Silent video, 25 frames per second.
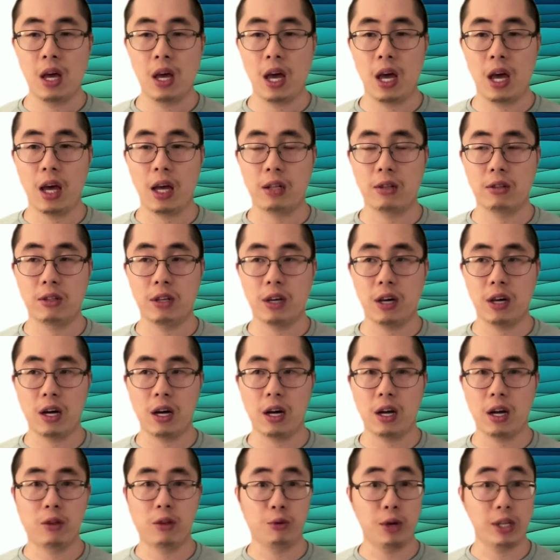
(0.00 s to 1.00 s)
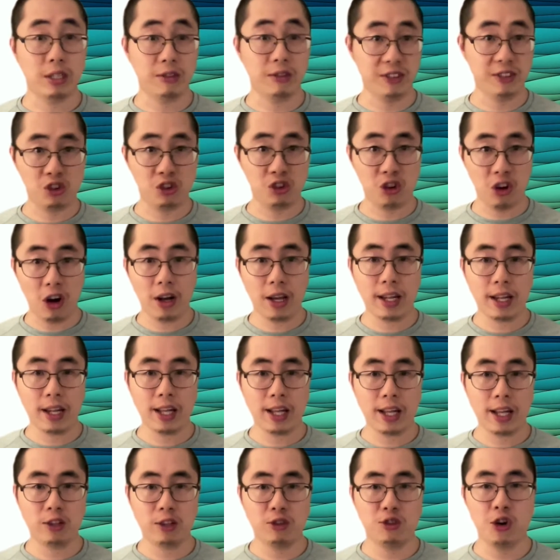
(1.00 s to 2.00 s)
And in the rest of this talk, I'd
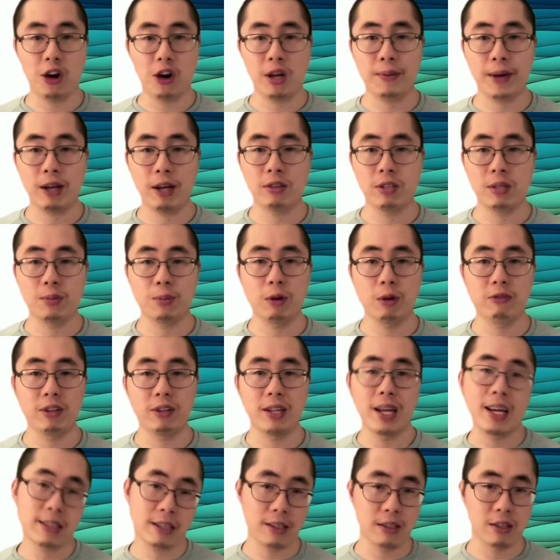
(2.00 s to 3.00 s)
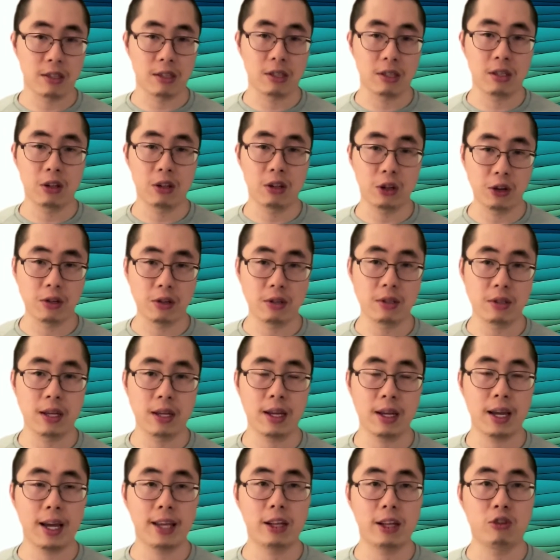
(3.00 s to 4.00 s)
like to talk about some of the lessons learned
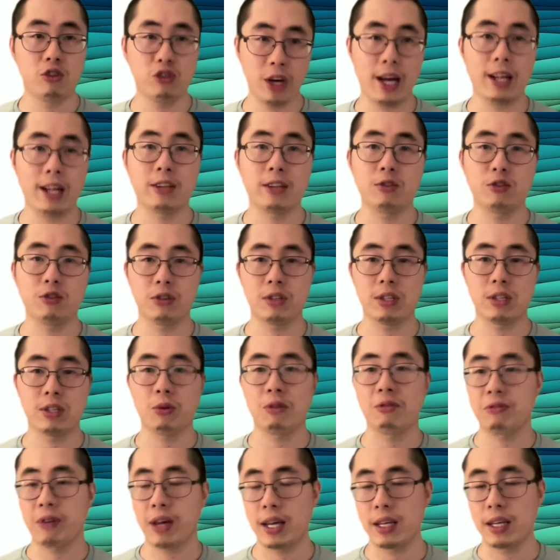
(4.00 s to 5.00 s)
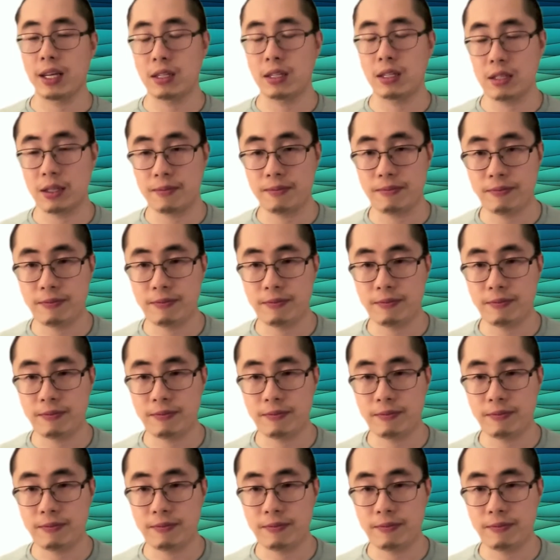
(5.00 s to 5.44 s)
and the challenges that we faced.